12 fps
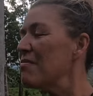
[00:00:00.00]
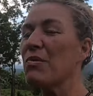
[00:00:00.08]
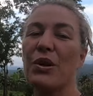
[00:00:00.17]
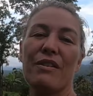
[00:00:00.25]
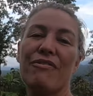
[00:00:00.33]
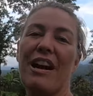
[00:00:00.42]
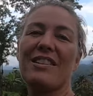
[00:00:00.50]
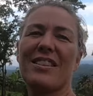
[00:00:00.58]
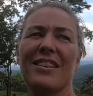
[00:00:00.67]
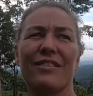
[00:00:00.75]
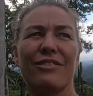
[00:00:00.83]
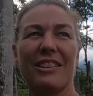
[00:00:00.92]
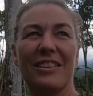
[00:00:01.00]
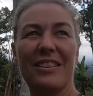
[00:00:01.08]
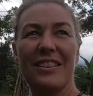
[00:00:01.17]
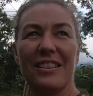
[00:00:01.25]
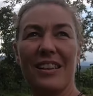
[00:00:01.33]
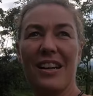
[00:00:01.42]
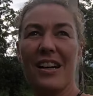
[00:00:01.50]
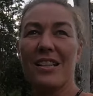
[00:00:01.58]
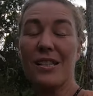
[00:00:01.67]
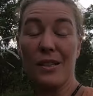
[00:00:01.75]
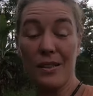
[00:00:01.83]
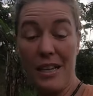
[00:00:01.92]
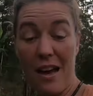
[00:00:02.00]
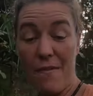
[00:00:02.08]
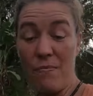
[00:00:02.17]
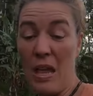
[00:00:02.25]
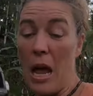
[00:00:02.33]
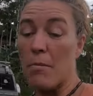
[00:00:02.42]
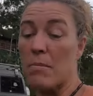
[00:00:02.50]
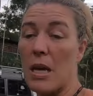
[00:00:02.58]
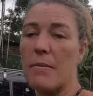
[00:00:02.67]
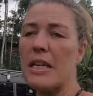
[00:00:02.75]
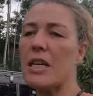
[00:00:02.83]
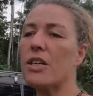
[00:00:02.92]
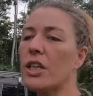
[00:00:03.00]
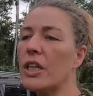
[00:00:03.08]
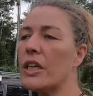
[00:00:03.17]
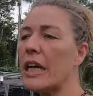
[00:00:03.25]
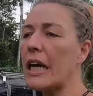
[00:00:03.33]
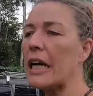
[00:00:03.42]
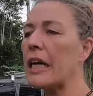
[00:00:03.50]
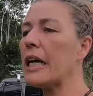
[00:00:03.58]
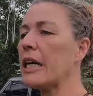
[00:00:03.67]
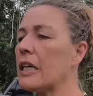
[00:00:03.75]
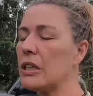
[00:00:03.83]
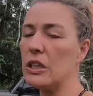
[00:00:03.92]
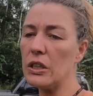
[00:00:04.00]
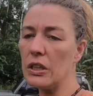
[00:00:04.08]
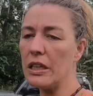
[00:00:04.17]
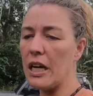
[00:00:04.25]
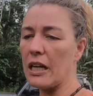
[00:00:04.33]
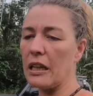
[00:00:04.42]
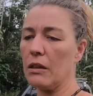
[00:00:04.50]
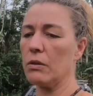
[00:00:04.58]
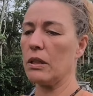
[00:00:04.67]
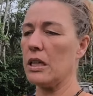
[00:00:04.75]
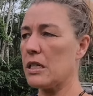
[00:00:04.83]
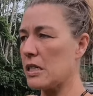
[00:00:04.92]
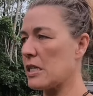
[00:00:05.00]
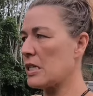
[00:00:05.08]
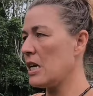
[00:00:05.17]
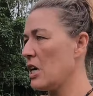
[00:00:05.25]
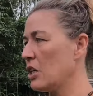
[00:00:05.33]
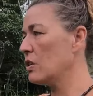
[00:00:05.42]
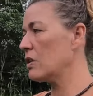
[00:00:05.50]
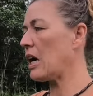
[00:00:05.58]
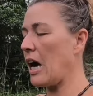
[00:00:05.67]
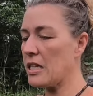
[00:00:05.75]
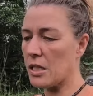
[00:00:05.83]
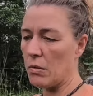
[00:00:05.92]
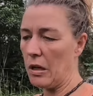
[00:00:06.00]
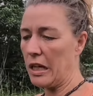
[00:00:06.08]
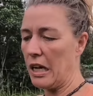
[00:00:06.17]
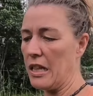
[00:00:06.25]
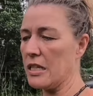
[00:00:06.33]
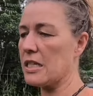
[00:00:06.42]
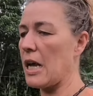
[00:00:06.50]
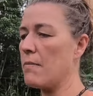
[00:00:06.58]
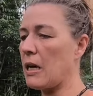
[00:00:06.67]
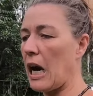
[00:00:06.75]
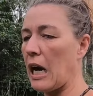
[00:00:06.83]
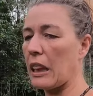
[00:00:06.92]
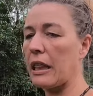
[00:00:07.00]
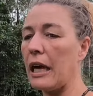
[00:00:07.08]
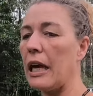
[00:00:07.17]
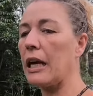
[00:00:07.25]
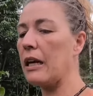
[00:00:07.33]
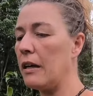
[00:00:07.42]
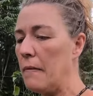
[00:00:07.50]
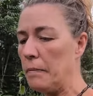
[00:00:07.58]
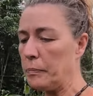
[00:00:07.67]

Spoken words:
more effective. So yeah, maybe in your area, in your neck of the woods, you guys are working on the same kind of thing.